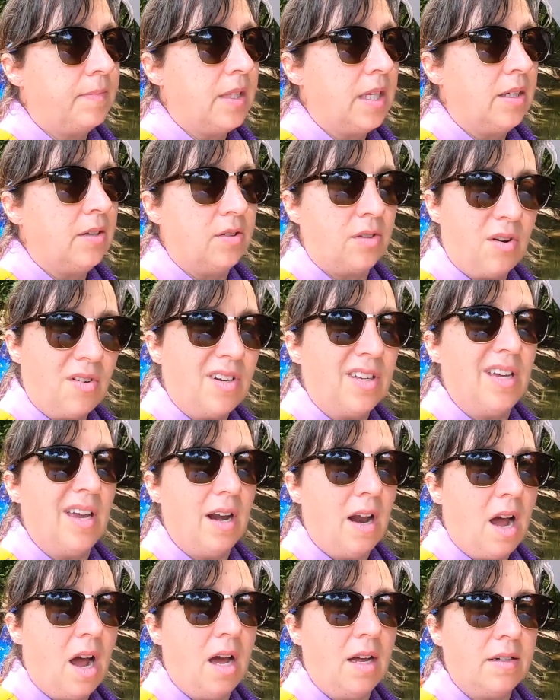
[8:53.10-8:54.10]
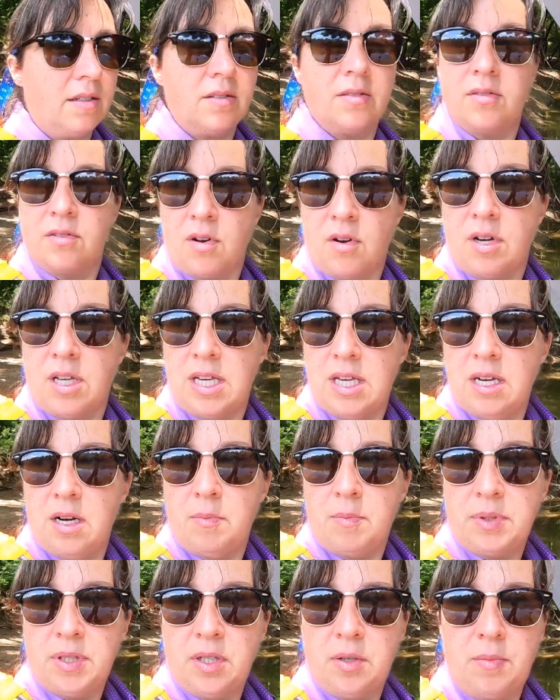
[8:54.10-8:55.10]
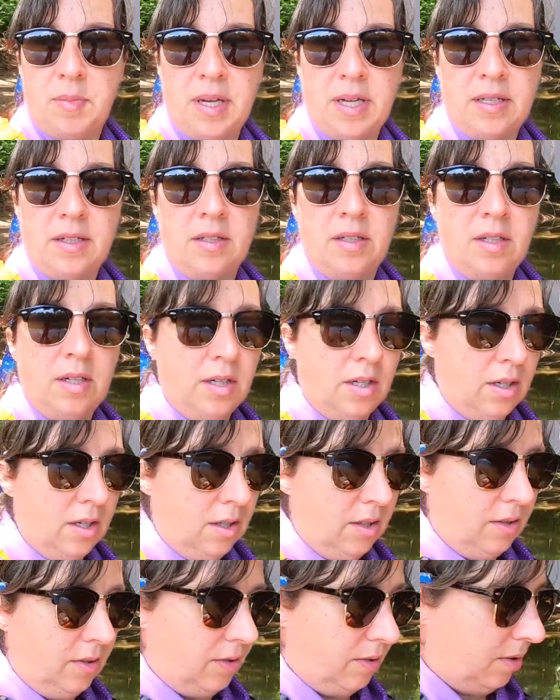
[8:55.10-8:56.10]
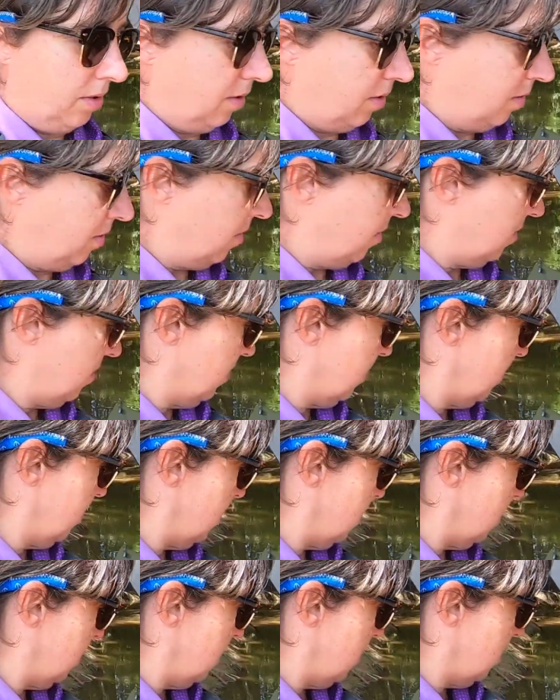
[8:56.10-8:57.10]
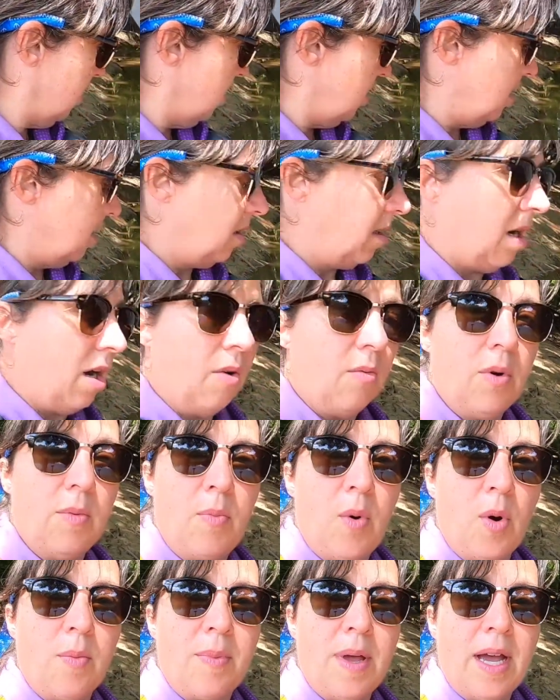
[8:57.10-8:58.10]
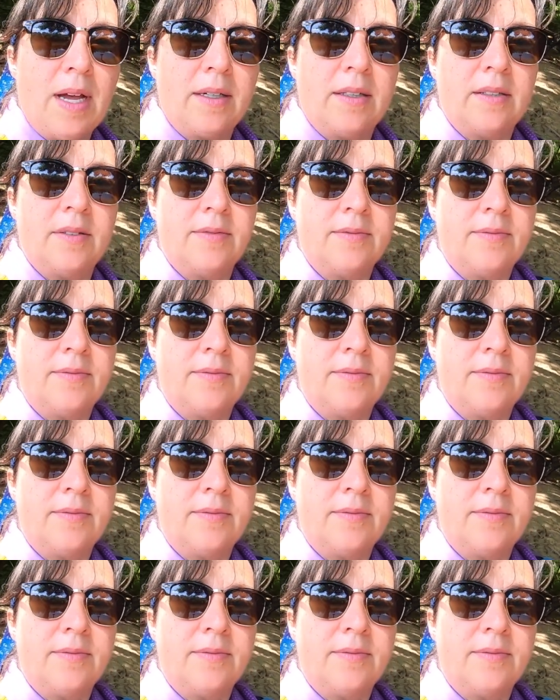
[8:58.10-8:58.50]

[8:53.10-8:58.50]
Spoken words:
it's starting to get hot, starting to heat up a little bit. So I'll report back.